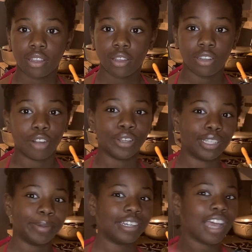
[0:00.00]
Not really,
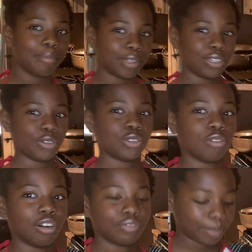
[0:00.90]
but I'm going to use
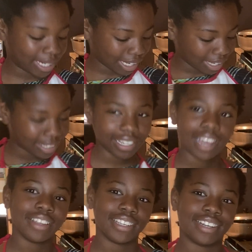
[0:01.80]
12. But
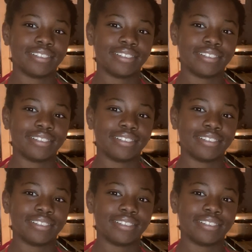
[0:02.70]
yeah.